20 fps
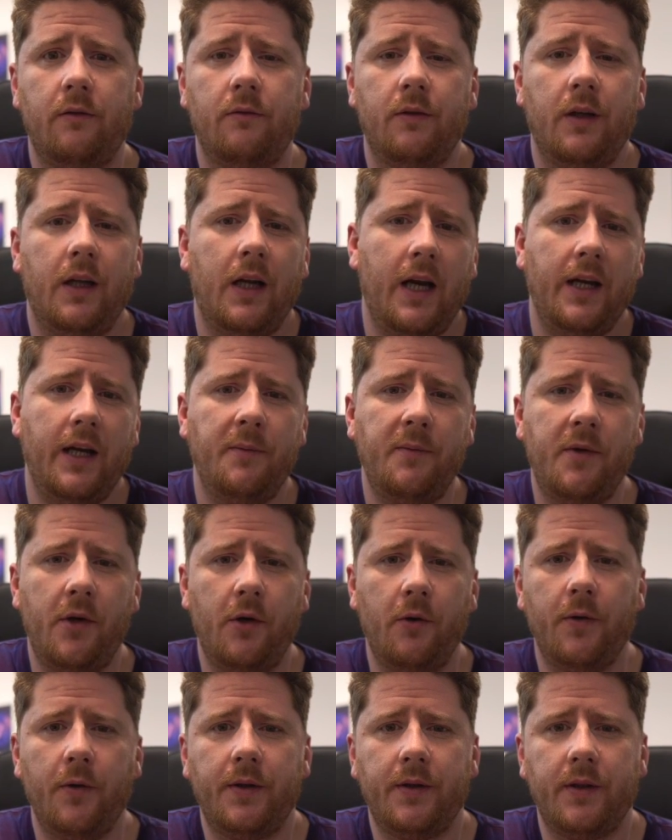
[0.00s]
and I am your
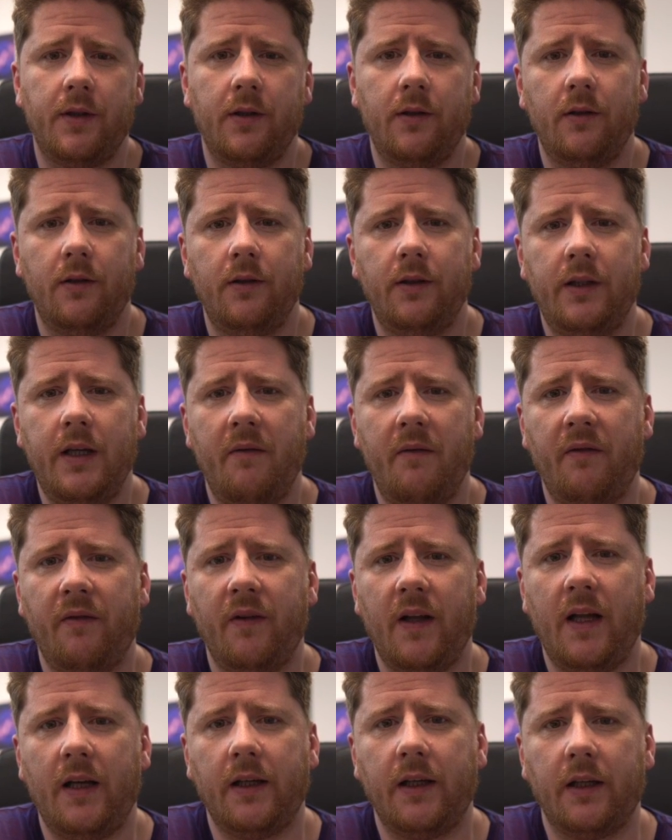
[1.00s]
host, David
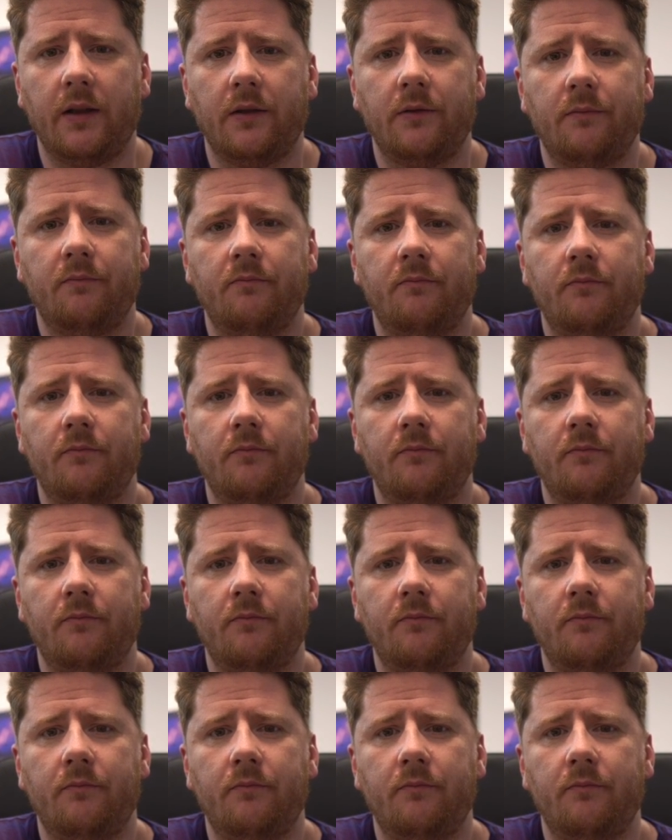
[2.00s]
Flanagan,